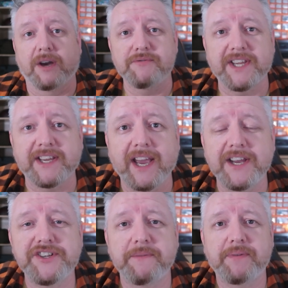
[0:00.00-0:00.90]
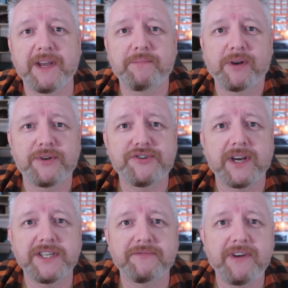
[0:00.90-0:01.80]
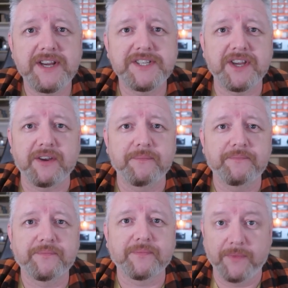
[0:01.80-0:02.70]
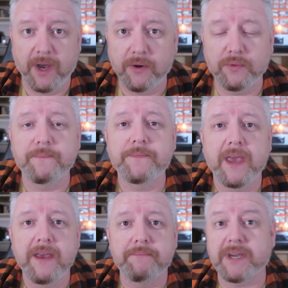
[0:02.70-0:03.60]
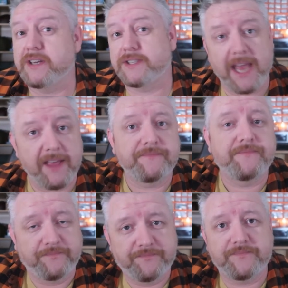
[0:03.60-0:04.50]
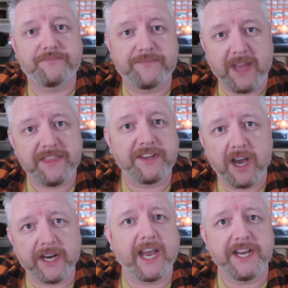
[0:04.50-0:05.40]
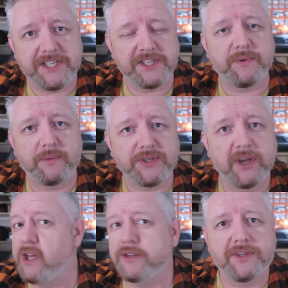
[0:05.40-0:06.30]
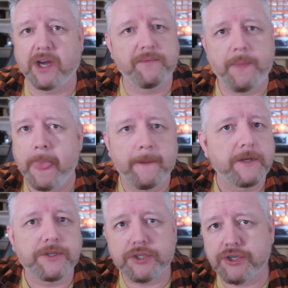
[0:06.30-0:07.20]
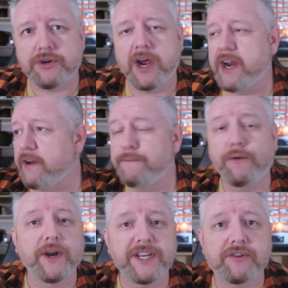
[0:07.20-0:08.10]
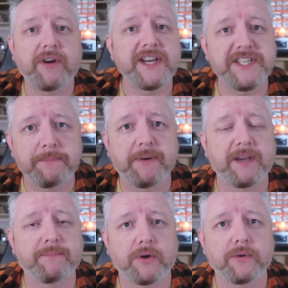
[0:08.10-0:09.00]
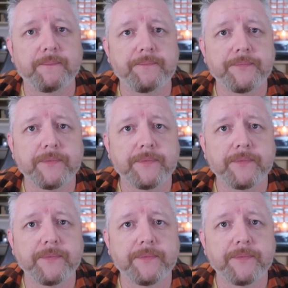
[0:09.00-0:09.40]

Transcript: Don't engage in people who are trying to race you. No, because they're, they're the nutcases we were... T- don't try and avoid crazy people.